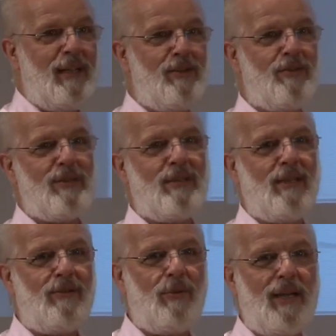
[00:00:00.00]

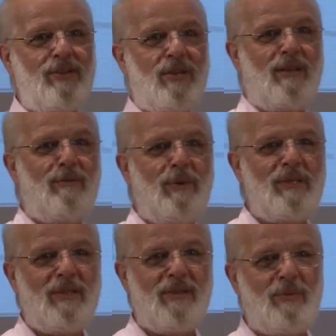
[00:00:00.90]
interesting question,
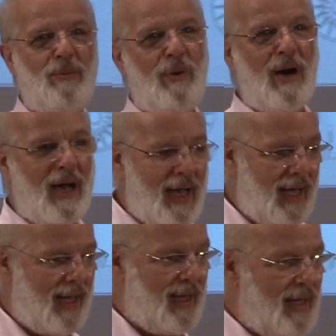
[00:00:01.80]
which is
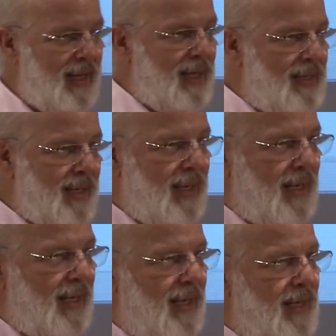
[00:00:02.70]
why
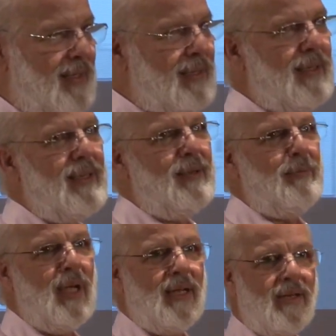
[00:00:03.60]
did
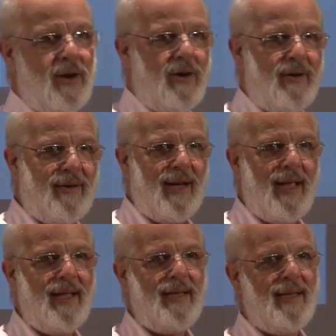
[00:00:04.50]

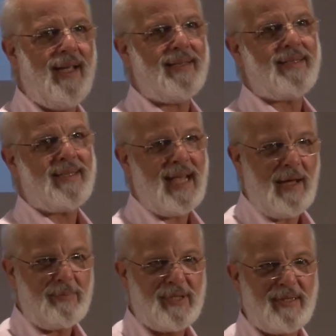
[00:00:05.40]
Menkaure
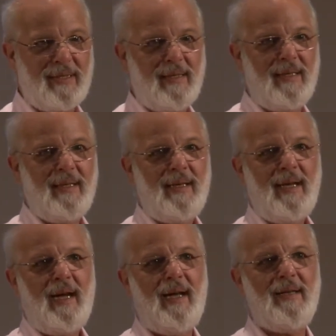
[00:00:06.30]
accept
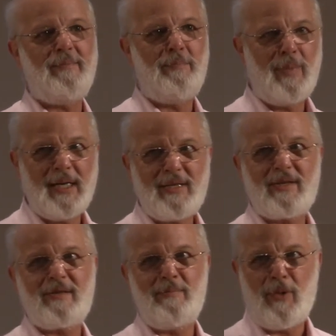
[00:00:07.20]
a much
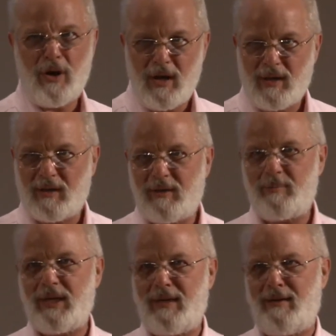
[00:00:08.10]
smaller
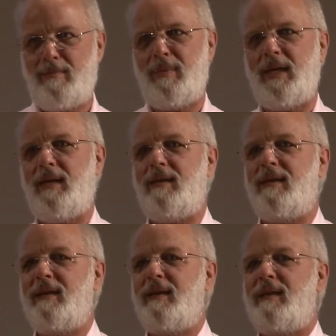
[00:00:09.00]
pyramid
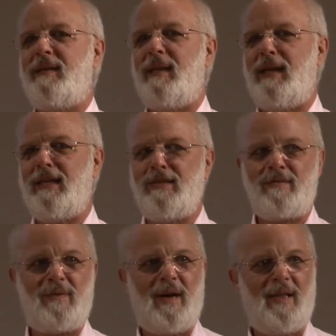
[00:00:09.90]
than his
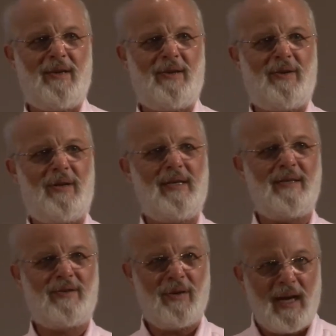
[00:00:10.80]
father or
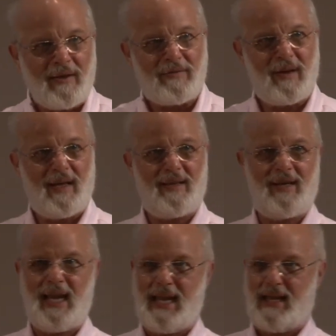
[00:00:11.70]
his
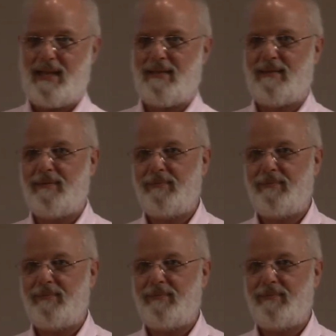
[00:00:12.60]
grandfather had?